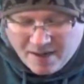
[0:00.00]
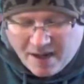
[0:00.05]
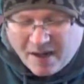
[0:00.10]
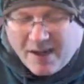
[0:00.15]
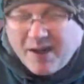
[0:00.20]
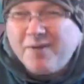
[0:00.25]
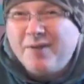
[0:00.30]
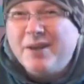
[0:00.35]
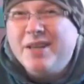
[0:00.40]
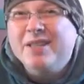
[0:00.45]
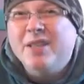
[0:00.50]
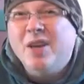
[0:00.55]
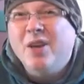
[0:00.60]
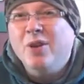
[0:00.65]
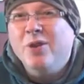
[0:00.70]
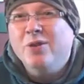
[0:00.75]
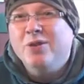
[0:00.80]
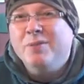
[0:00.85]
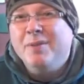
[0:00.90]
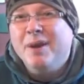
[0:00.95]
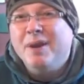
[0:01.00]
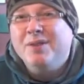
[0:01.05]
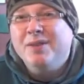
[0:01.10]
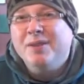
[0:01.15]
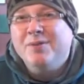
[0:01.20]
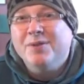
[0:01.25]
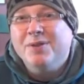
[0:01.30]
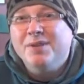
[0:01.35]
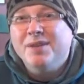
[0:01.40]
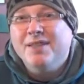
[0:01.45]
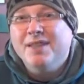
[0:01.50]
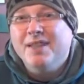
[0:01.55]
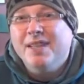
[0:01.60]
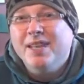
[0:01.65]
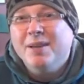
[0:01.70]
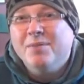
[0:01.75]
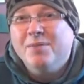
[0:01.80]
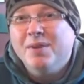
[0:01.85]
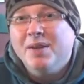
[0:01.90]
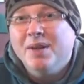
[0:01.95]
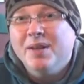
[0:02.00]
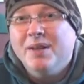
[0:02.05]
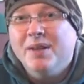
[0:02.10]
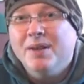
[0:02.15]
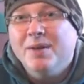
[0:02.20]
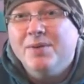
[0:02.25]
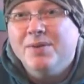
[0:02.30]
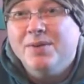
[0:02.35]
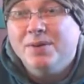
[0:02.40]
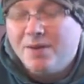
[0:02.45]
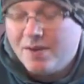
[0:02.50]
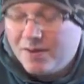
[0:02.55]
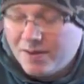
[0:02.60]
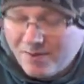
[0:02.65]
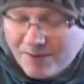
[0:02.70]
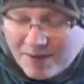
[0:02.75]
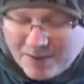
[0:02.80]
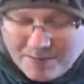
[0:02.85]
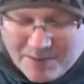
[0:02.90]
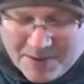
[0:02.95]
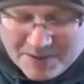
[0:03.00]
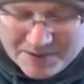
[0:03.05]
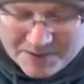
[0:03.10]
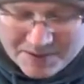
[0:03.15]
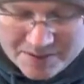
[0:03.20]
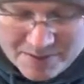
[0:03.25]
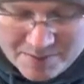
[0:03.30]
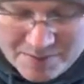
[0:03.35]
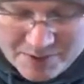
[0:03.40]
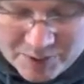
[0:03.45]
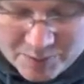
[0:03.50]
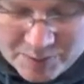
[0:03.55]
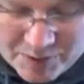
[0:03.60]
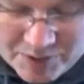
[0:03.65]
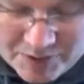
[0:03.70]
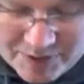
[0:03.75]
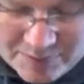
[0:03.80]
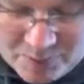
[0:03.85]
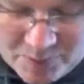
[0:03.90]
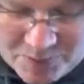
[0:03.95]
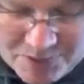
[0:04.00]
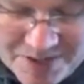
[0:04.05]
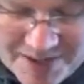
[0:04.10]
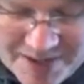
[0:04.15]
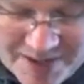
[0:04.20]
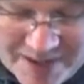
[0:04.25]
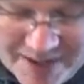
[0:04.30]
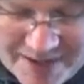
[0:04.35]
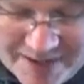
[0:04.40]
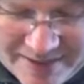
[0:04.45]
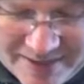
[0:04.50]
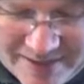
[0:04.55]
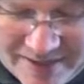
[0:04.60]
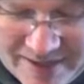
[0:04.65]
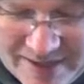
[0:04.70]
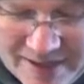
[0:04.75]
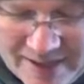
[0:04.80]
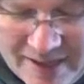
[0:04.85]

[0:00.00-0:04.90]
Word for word: I don't think there's a huge amount of difference in the gameplay though, so I don't think it matters too much which one you get.